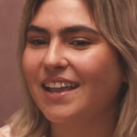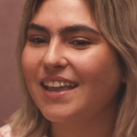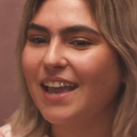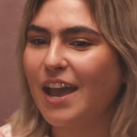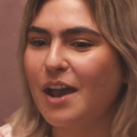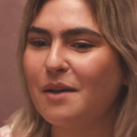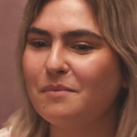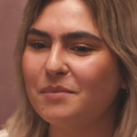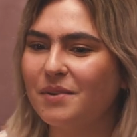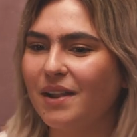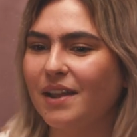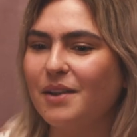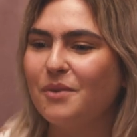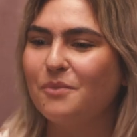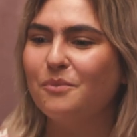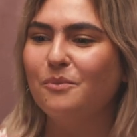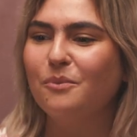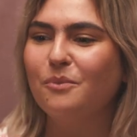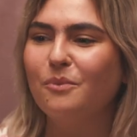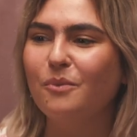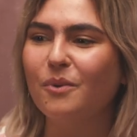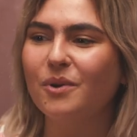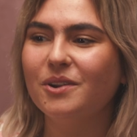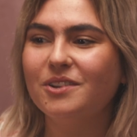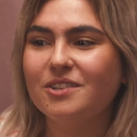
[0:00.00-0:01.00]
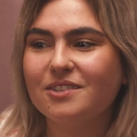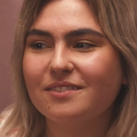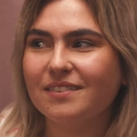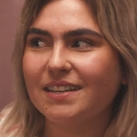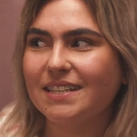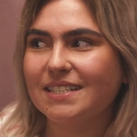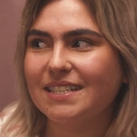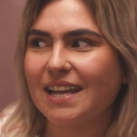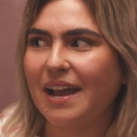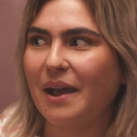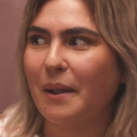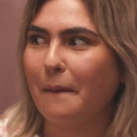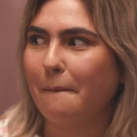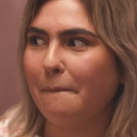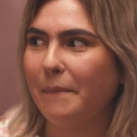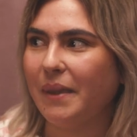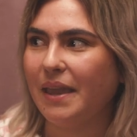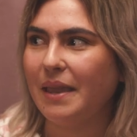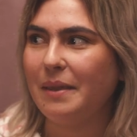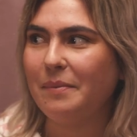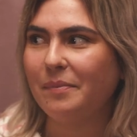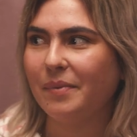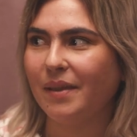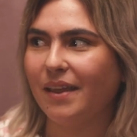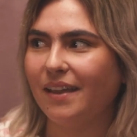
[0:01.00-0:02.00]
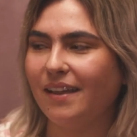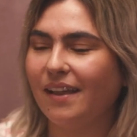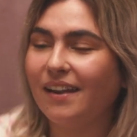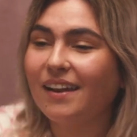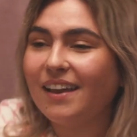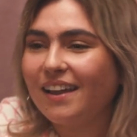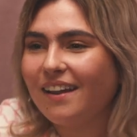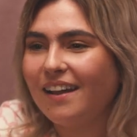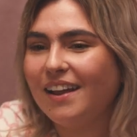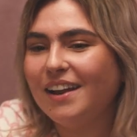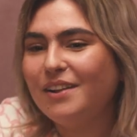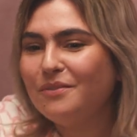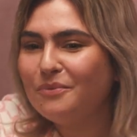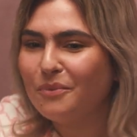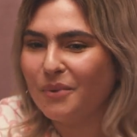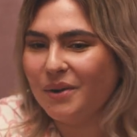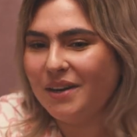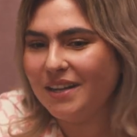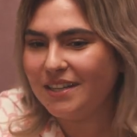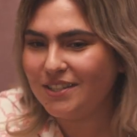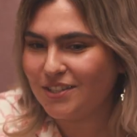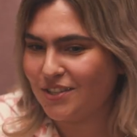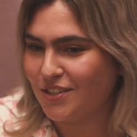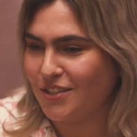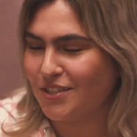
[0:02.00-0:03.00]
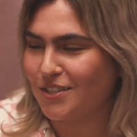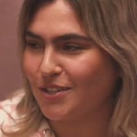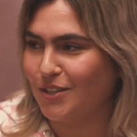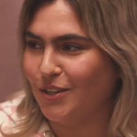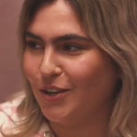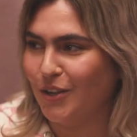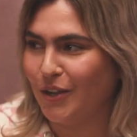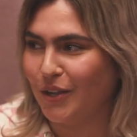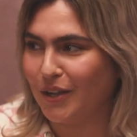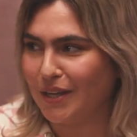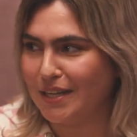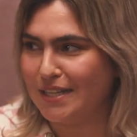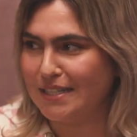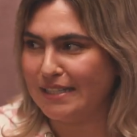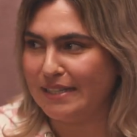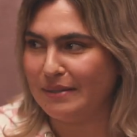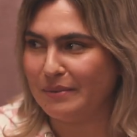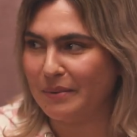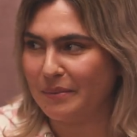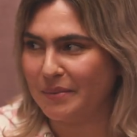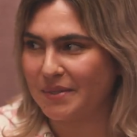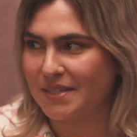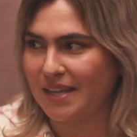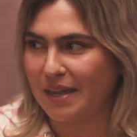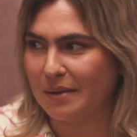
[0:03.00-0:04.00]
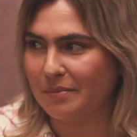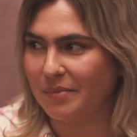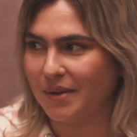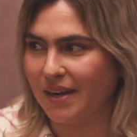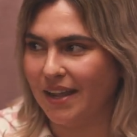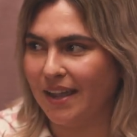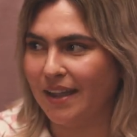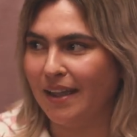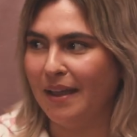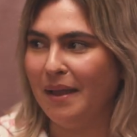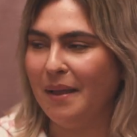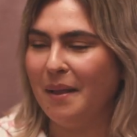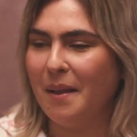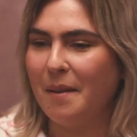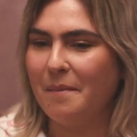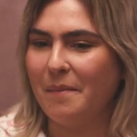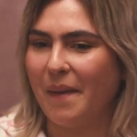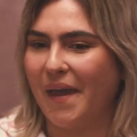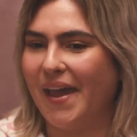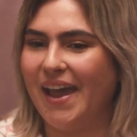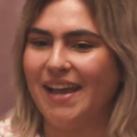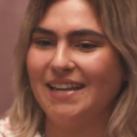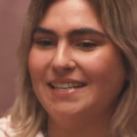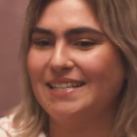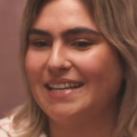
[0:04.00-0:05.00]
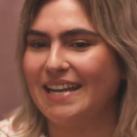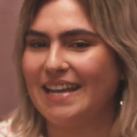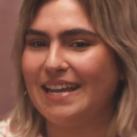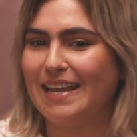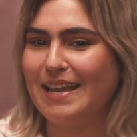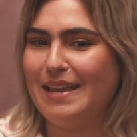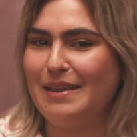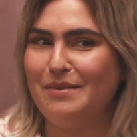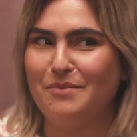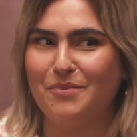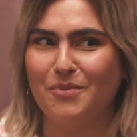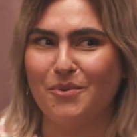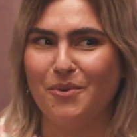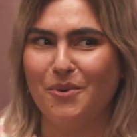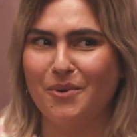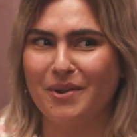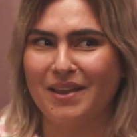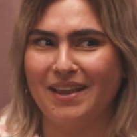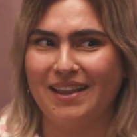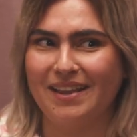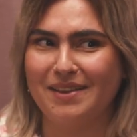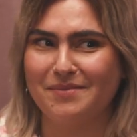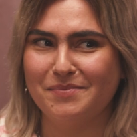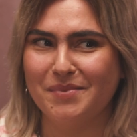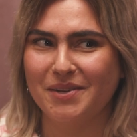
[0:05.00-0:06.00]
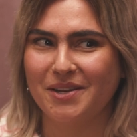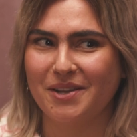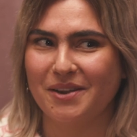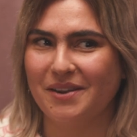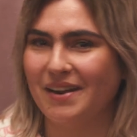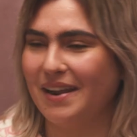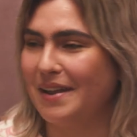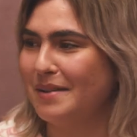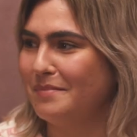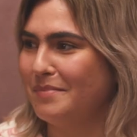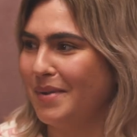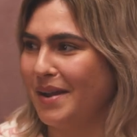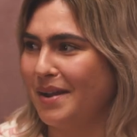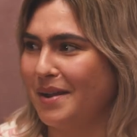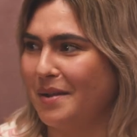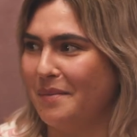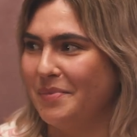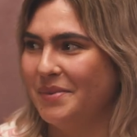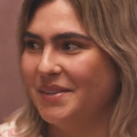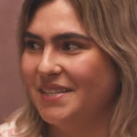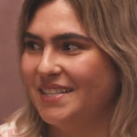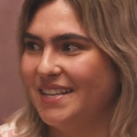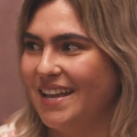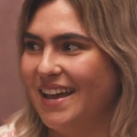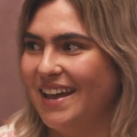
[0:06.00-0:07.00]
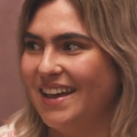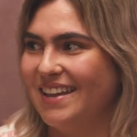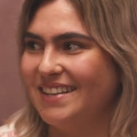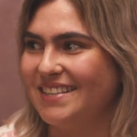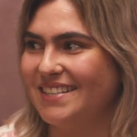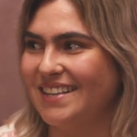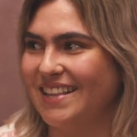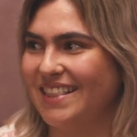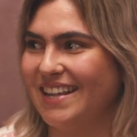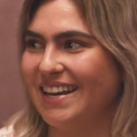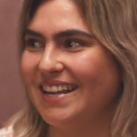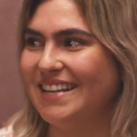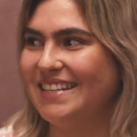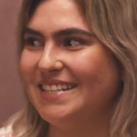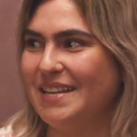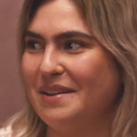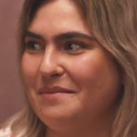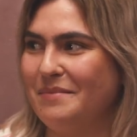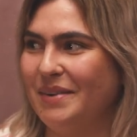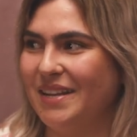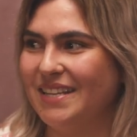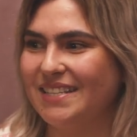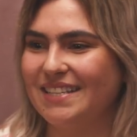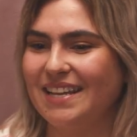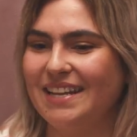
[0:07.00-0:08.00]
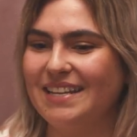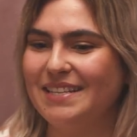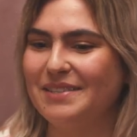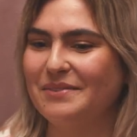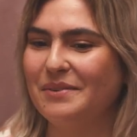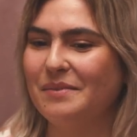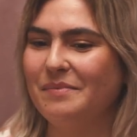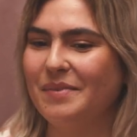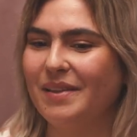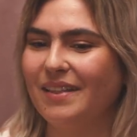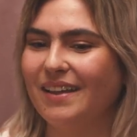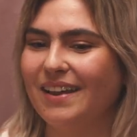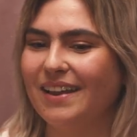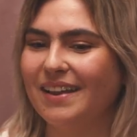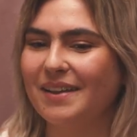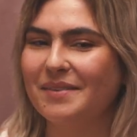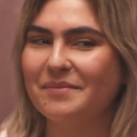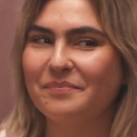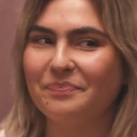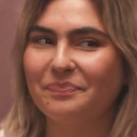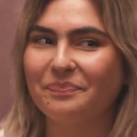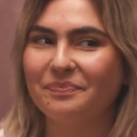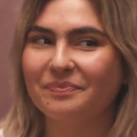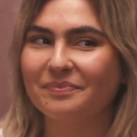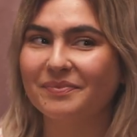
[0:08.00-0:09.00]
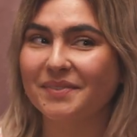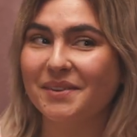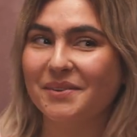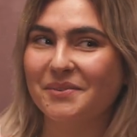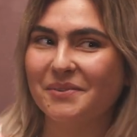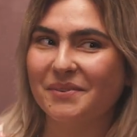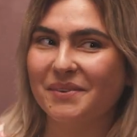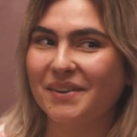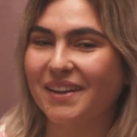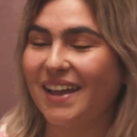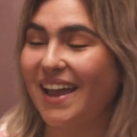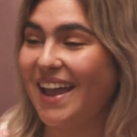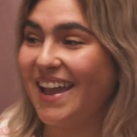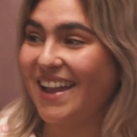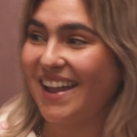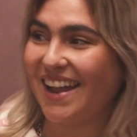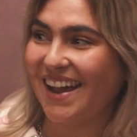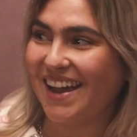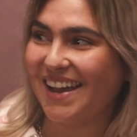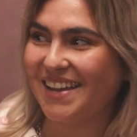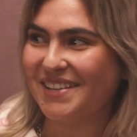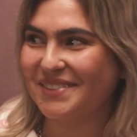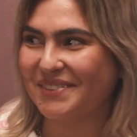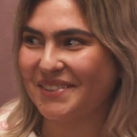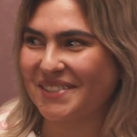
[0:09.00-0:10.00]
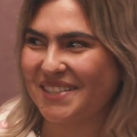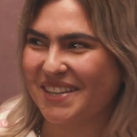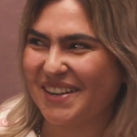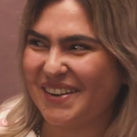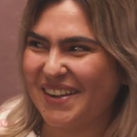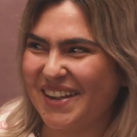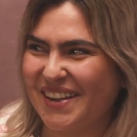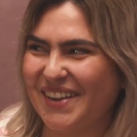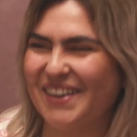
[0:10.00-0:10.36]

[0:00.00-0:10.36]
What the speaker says: kept like wandering down, peeping. And I kind of wanted to just look and see what was happening. But I had to like keep walking and would go like back up the stairs. And then like 10 minutes later would be like, hey guys, what's going